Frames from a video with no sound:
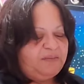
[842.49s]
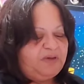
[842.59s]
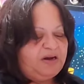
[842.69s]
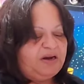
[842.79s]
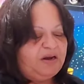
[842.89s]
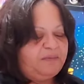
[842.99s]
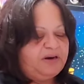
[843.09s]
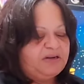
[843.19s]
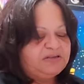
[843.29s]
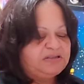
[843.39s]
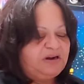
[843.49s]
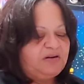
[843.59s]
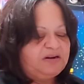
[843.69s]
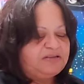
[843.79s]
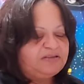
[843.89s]
money coming in
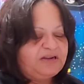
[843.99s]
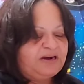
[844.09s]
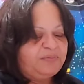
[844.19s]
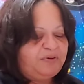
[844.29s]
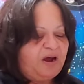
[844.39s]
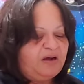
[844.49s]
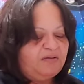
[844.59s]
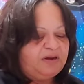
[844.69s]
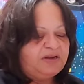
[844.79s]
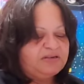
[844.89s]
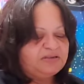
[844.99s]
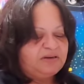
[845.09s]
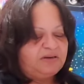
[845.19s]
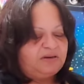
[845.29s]
slowly, steady progress.